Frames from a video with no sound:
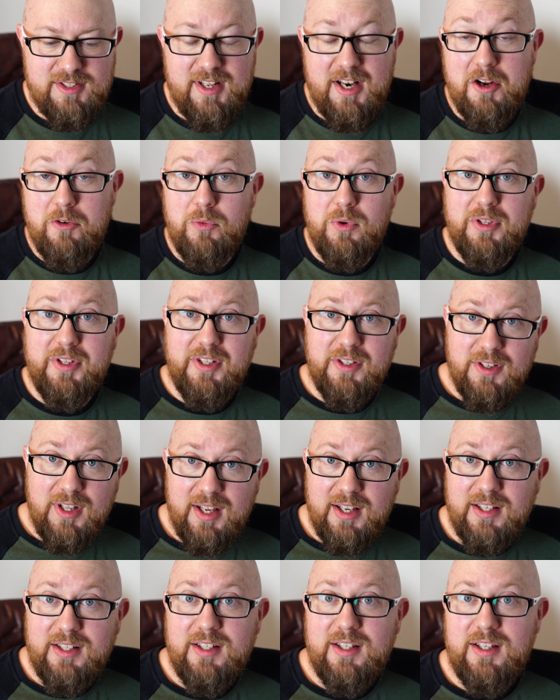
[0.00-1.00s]
that I really
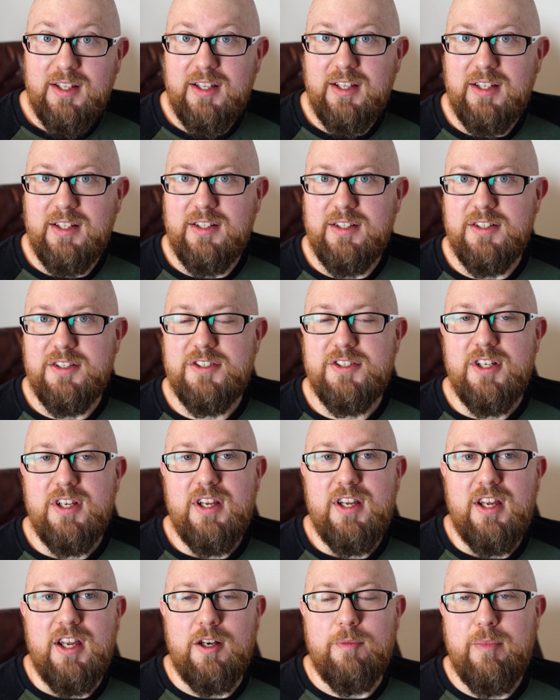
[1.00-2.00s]
like is
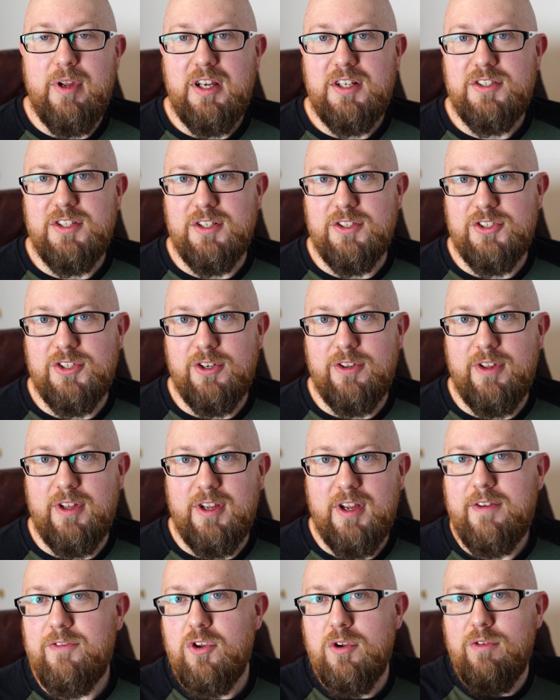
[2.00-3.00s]
it makes it so that
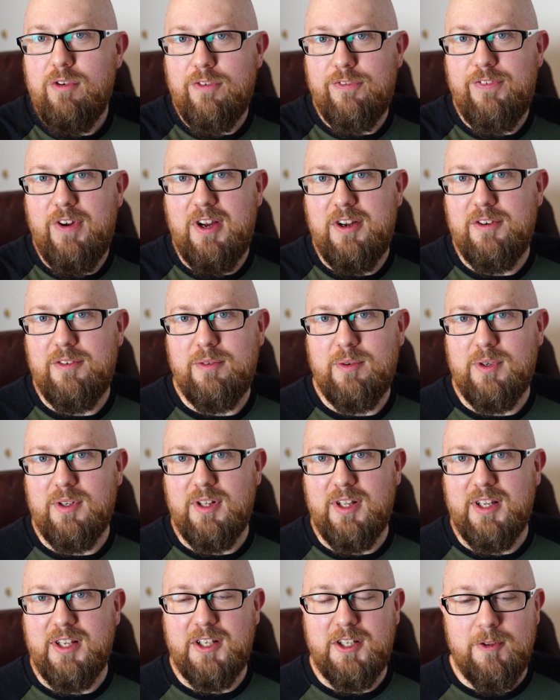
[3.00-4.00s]
have you ever found where
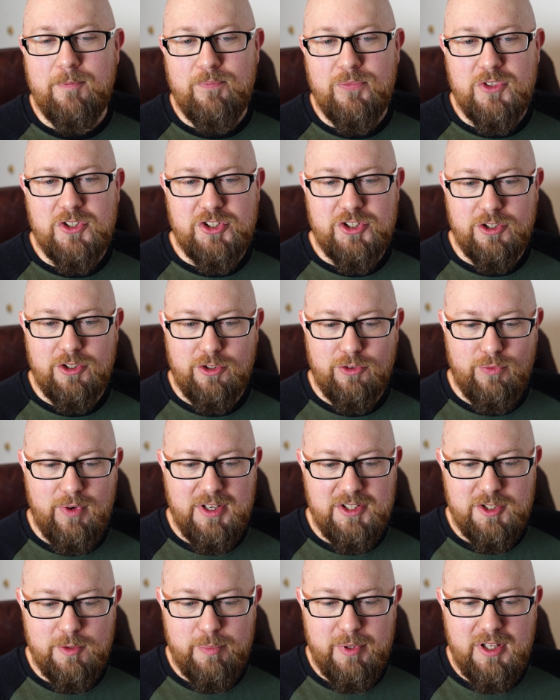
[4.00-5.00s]
like certain
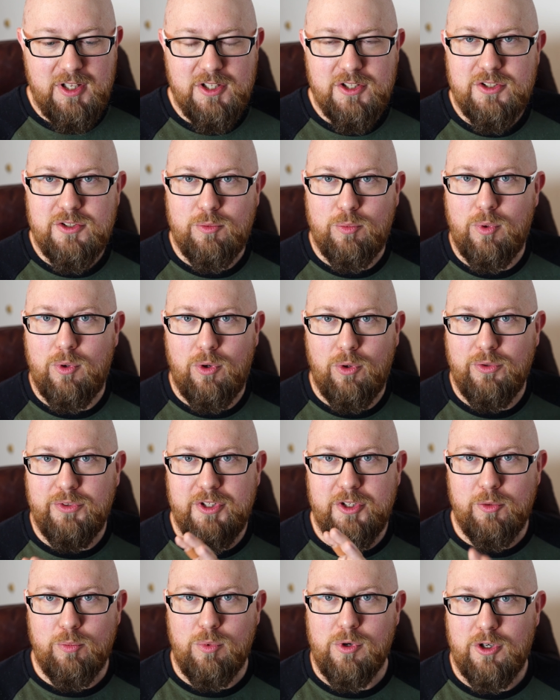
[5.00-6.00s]
recipes will
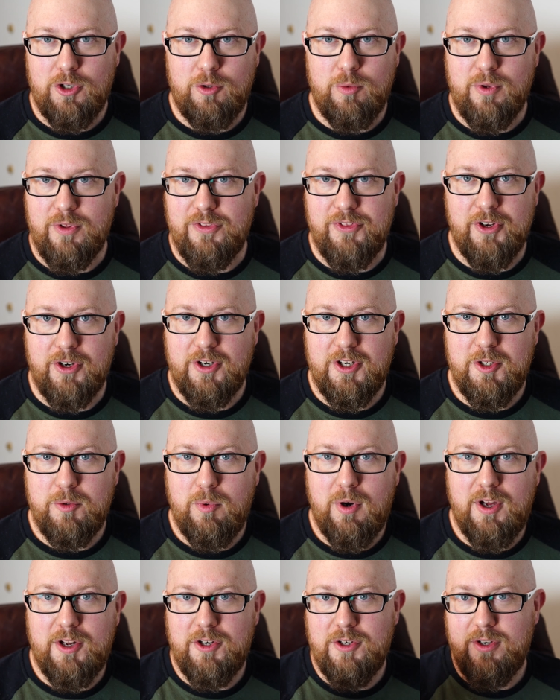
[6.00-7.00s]
only work with dirty
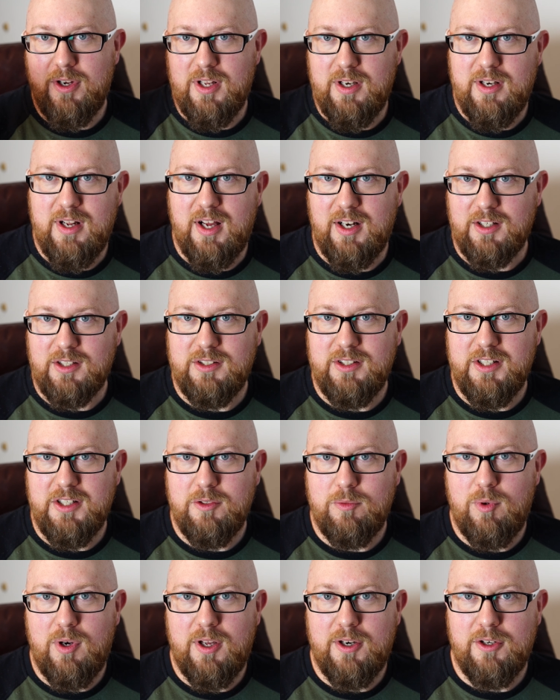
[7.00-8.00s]
water and not
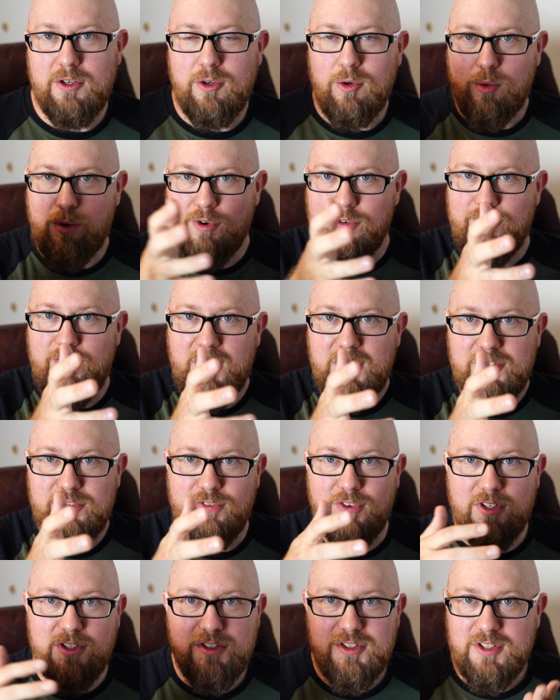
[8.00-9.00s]
clean water or vice
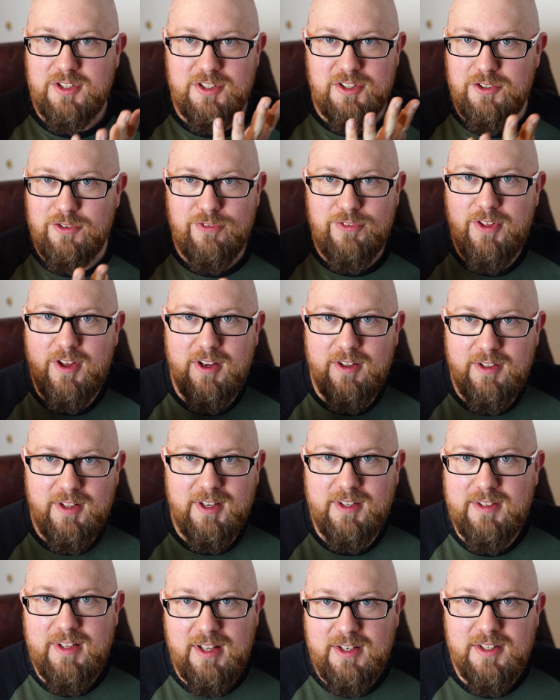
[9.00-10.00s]
versa and you've thought
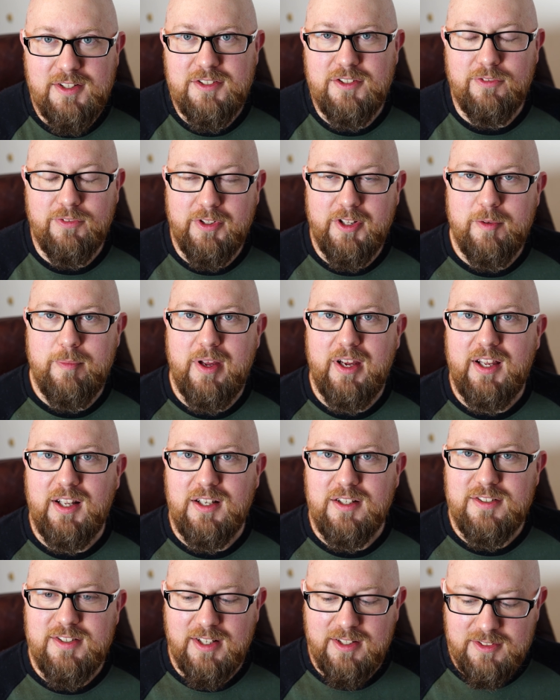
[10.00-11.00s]
like that doesn't really make
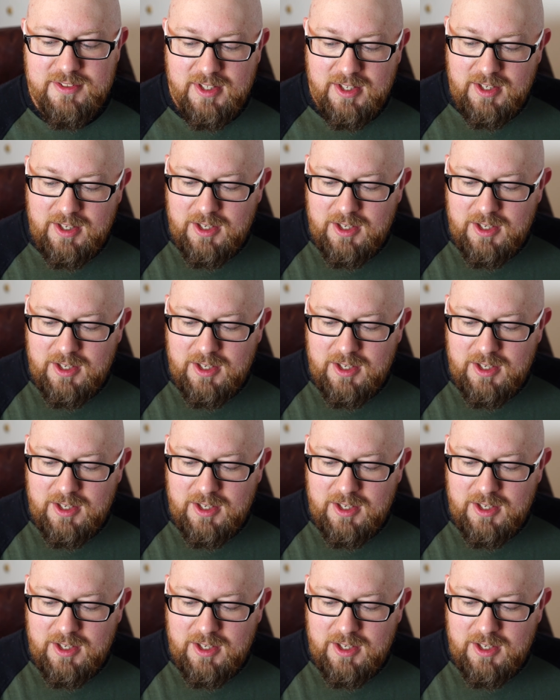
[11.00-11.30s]
any sense